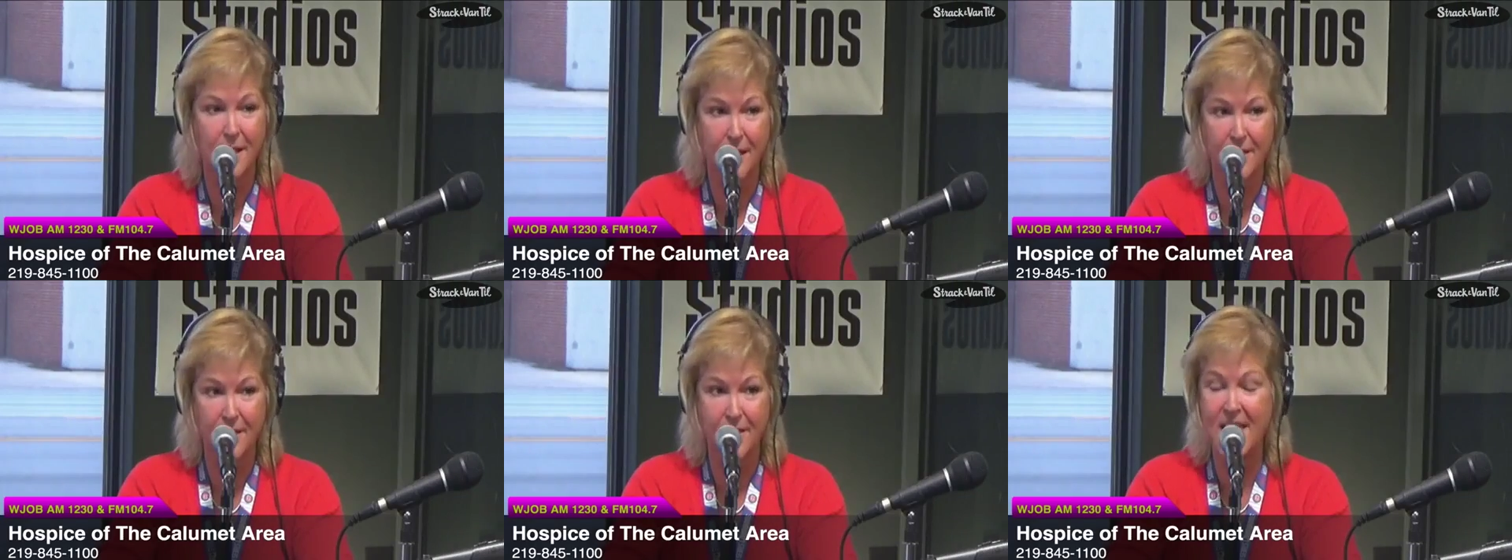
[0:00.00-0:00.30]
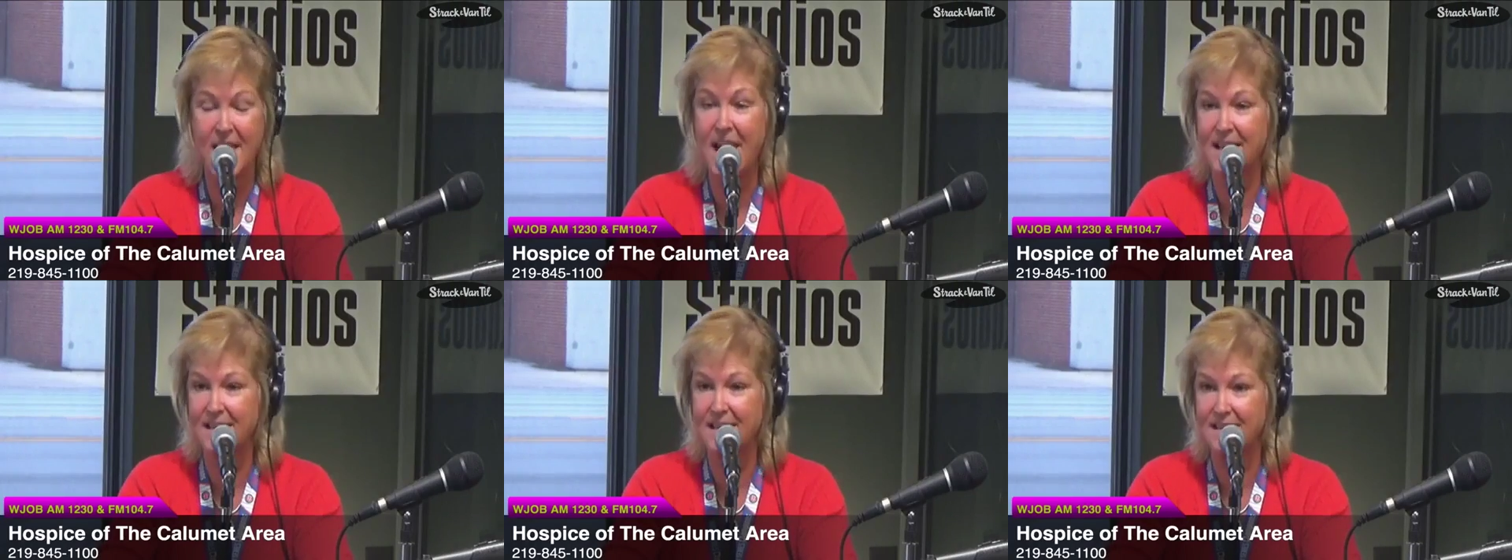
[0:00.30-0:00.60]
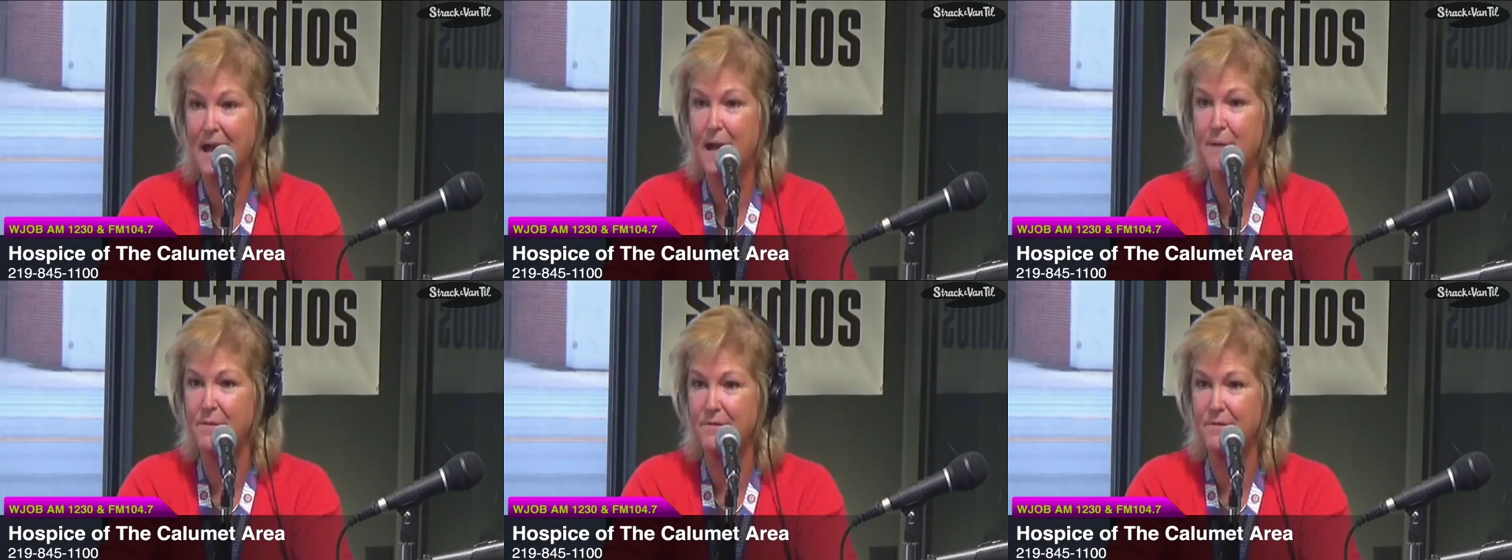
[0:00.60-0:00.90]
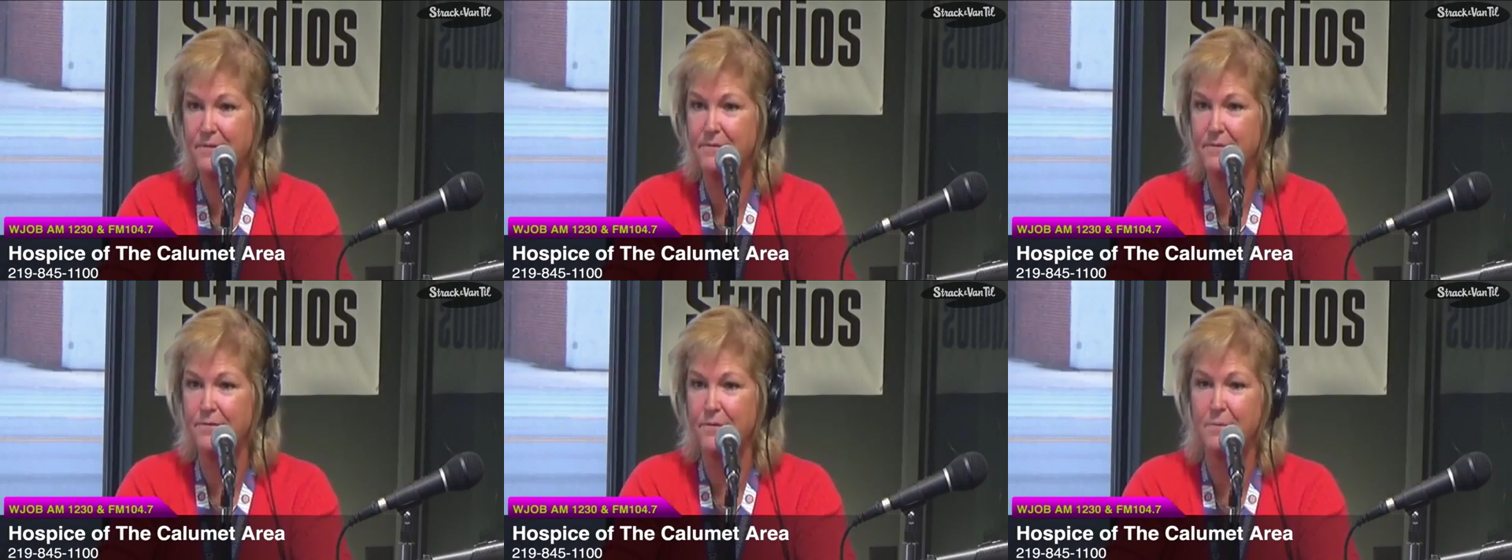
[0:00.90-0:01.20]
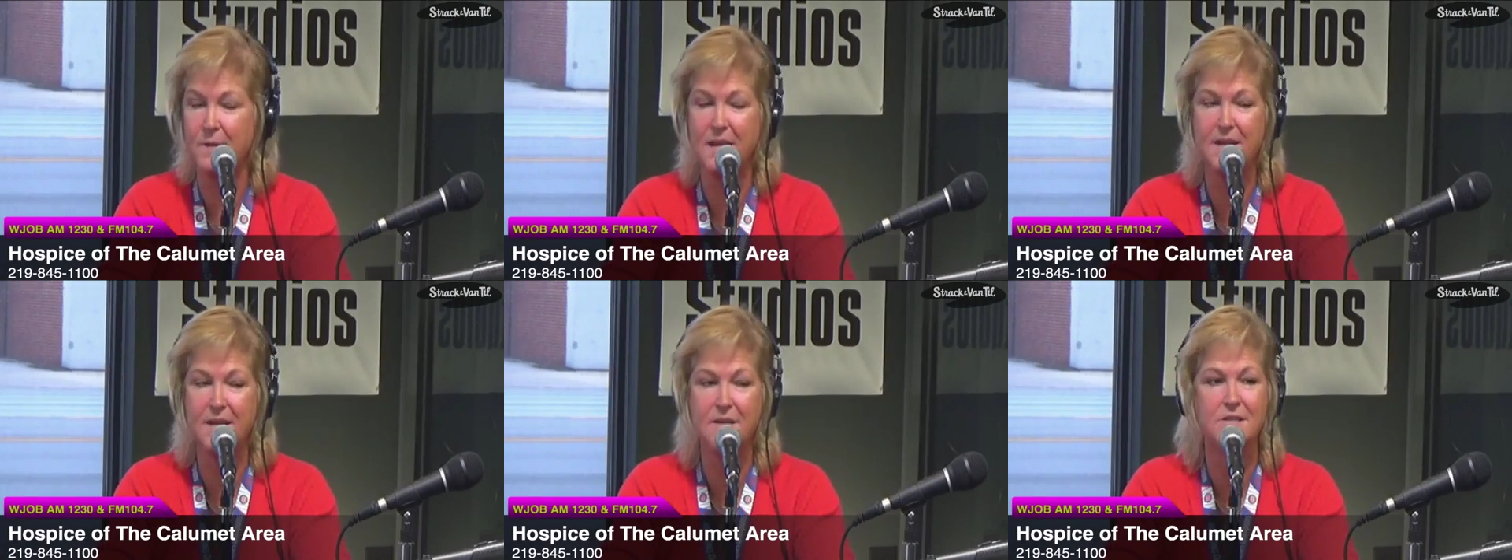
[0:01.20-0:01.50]
that type of
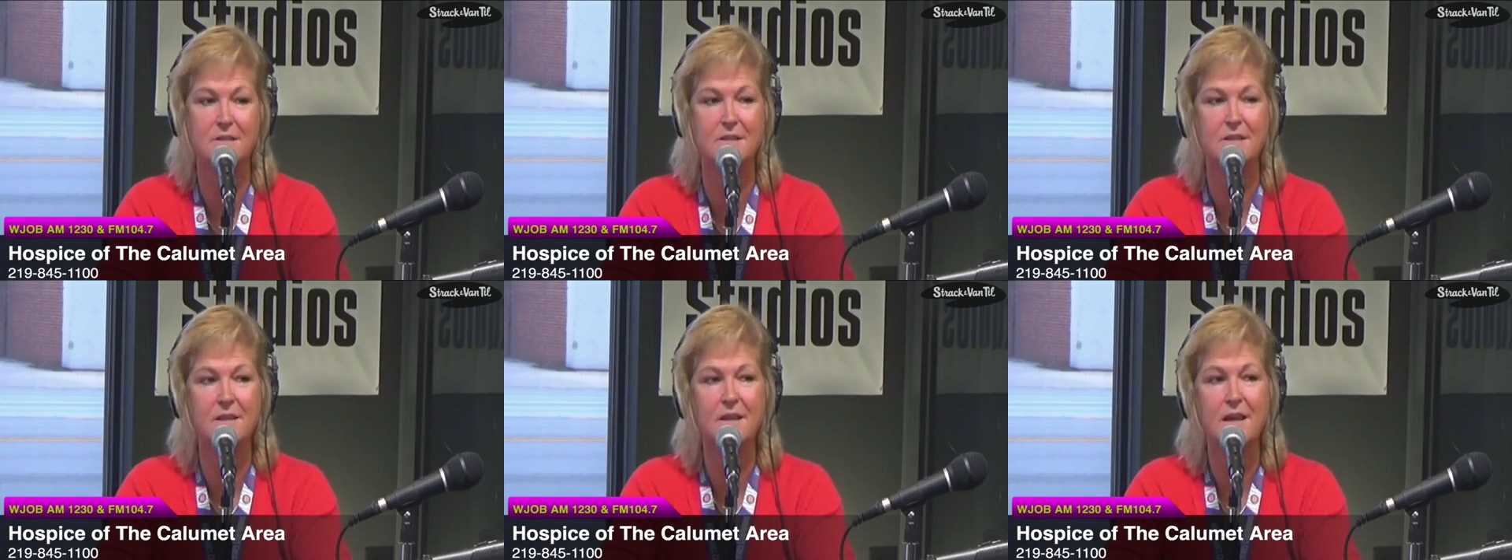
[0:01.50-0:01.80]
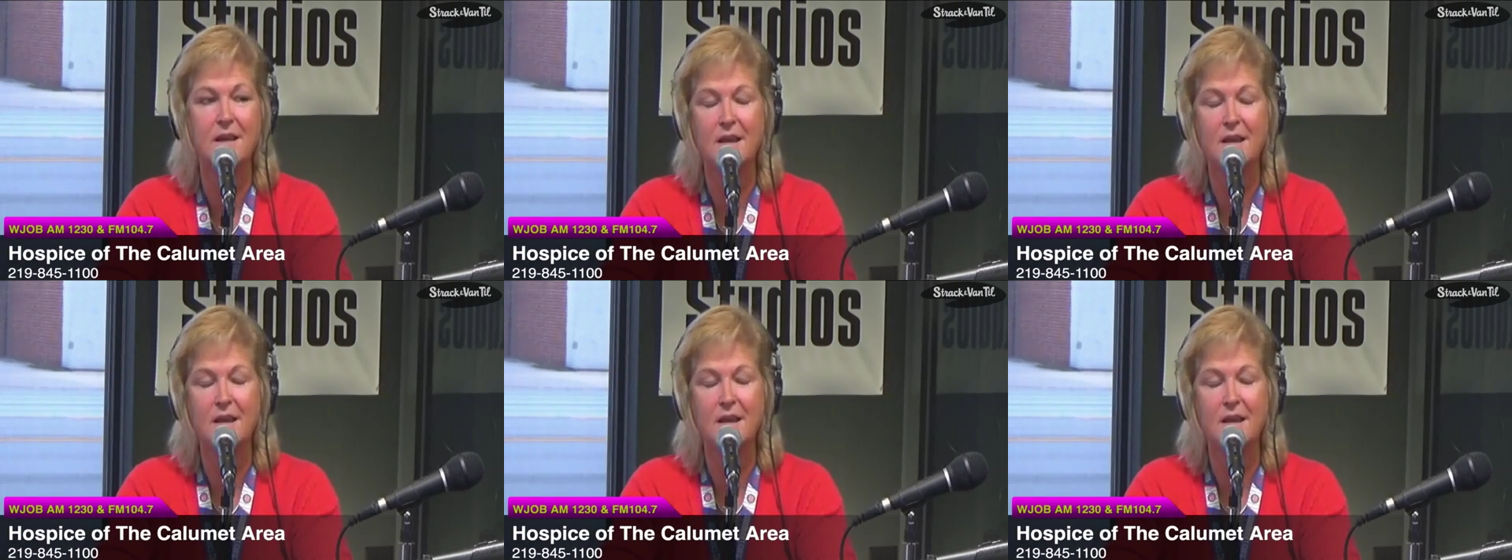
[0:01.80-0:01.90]
information